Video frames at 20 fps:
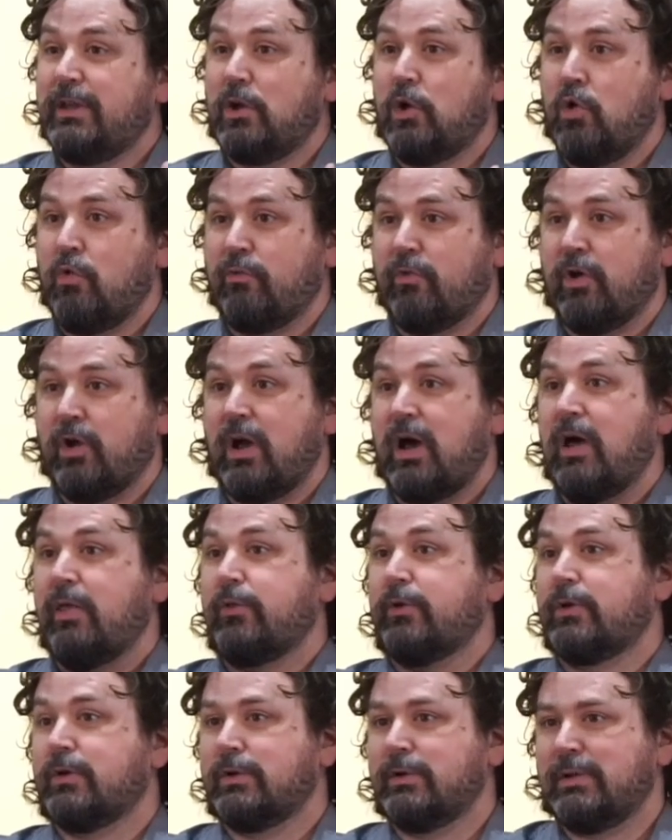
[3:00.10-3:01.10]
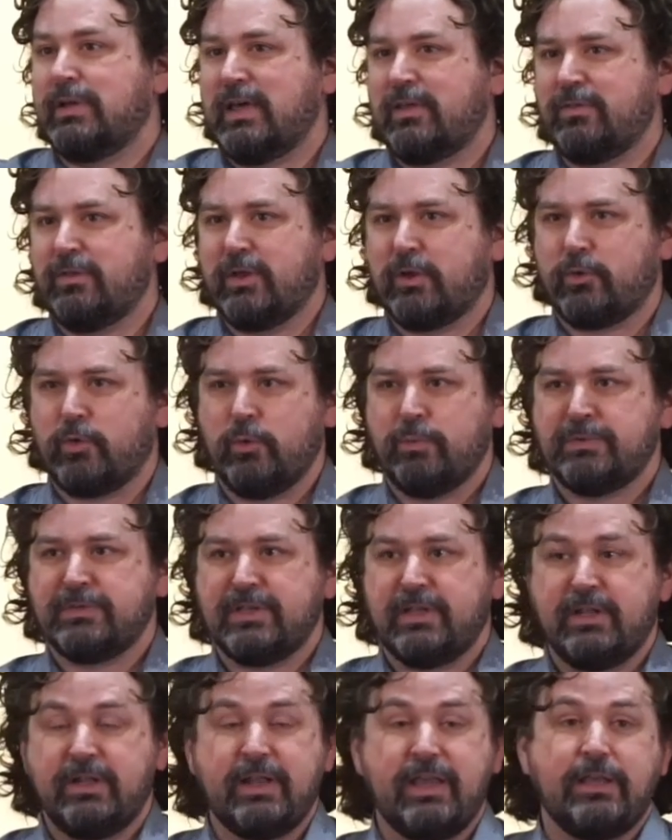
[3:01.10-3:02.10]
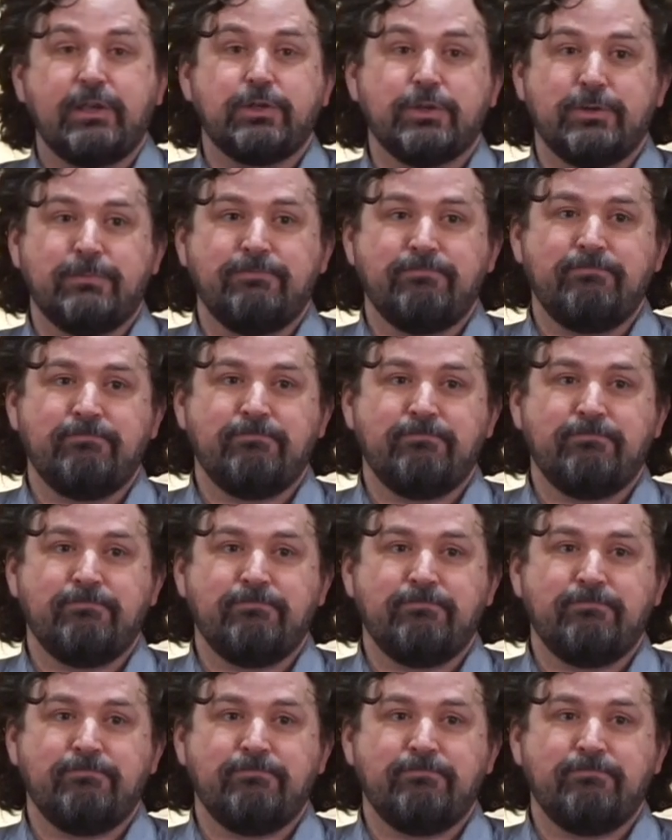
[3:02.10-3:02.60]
over other ethnic groups in a nation.